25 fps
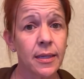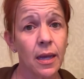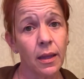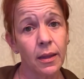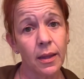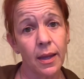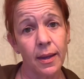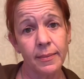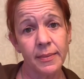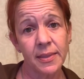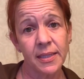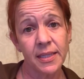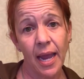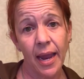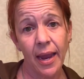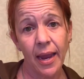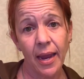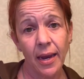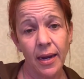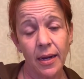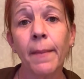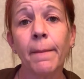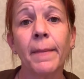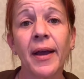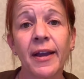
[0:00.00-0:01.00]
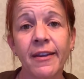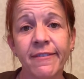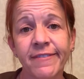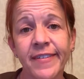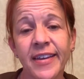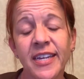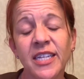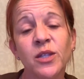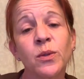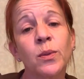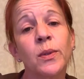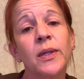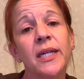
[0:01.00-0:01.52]
all I'm saying. My
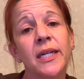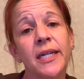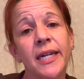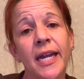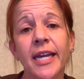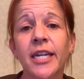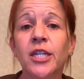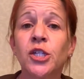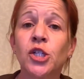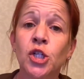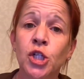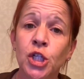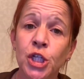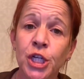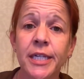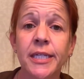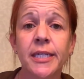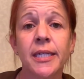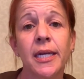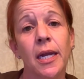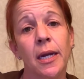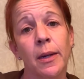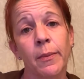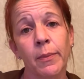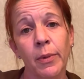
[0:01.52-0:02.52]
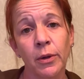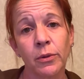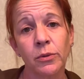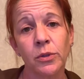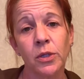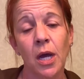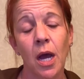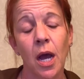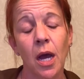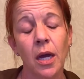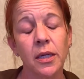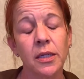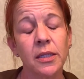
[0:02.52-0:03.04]
face would need a shit ton of
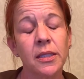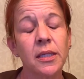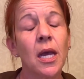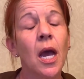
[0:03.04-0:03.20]
Botox.